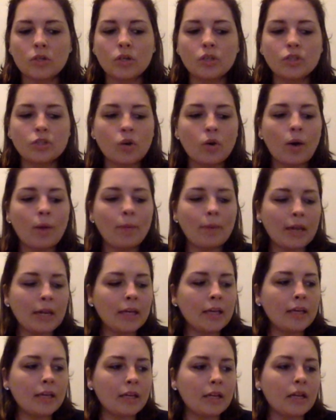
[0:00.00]
So I'm
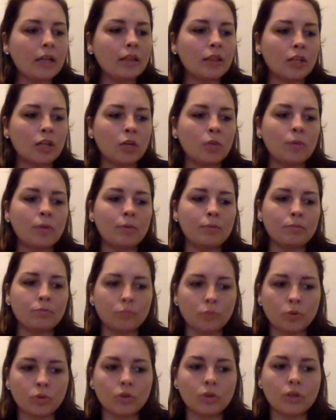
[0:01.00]
getting in a little bit
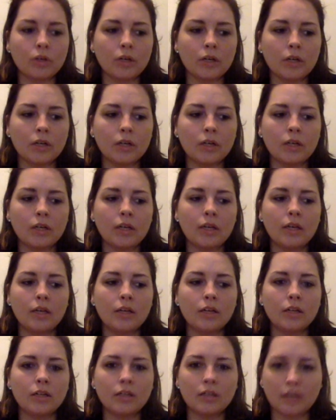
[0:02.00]
more
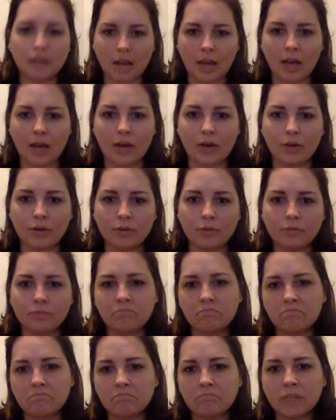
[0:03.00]
now,
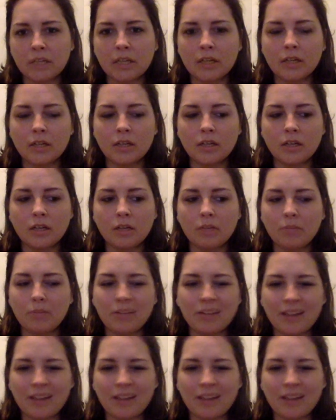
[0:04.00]
but